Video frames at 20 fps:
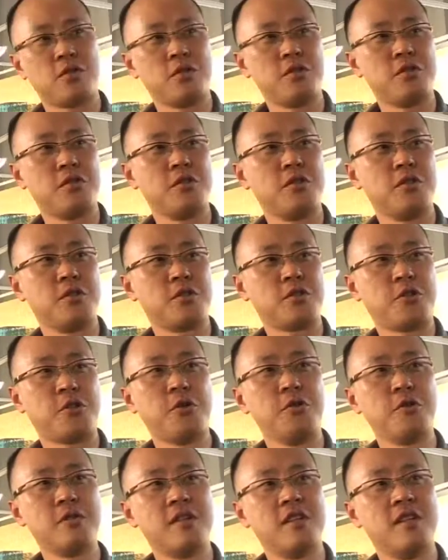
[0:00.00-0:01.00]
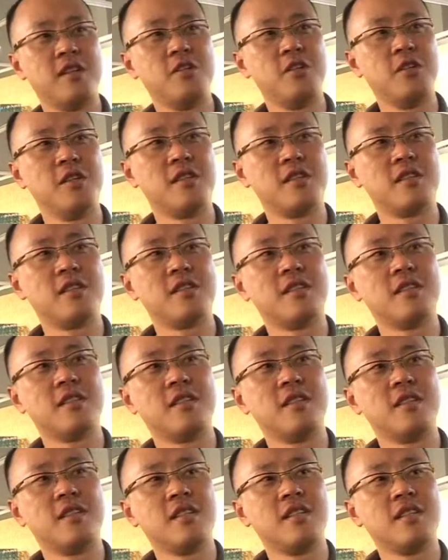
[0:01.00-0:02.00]
to show the you know,
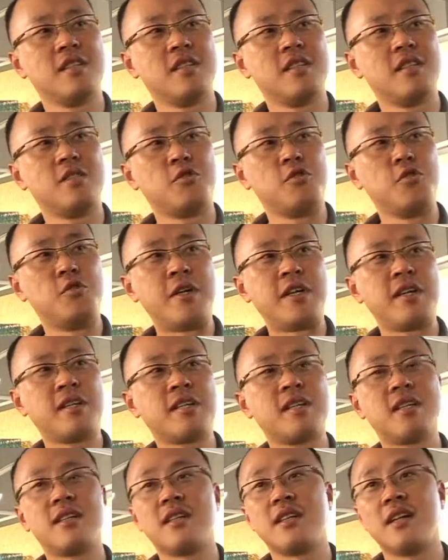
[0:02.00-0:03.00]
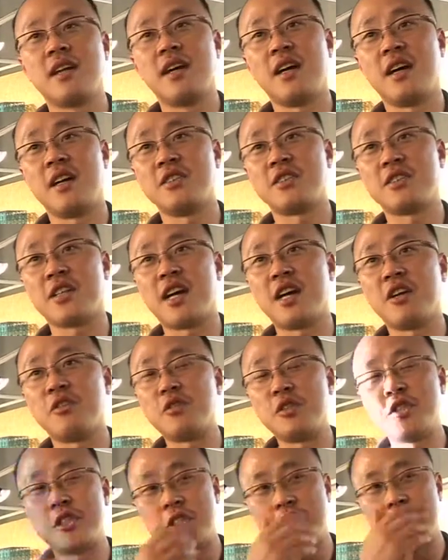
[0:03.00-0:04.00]
unique and
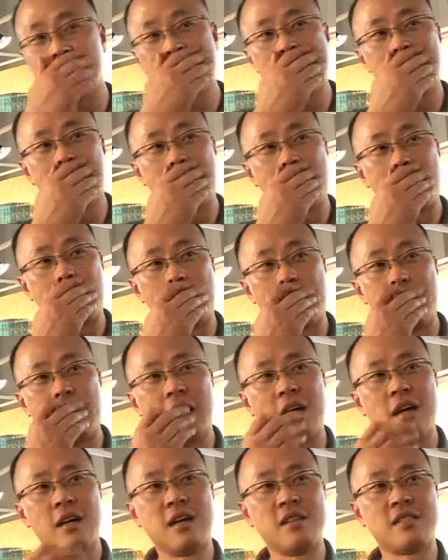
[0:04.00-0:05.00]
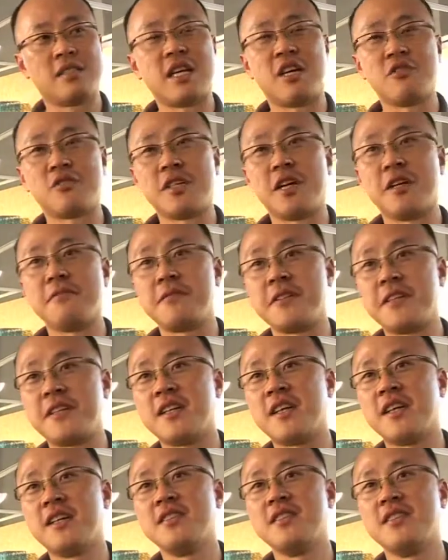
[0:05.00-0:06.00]
stylish South
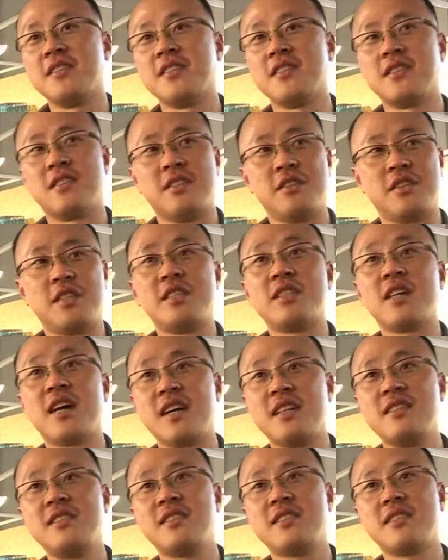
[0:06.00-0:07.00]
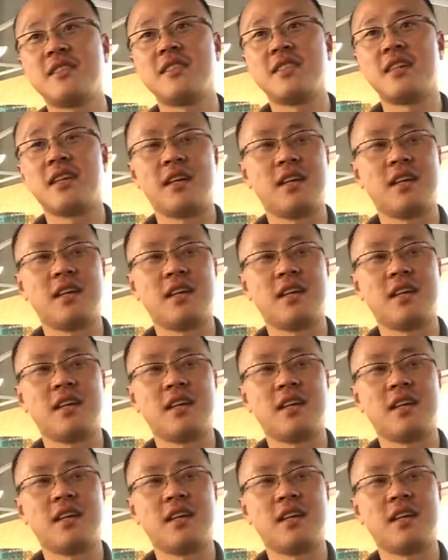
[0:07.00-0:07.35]
African designs.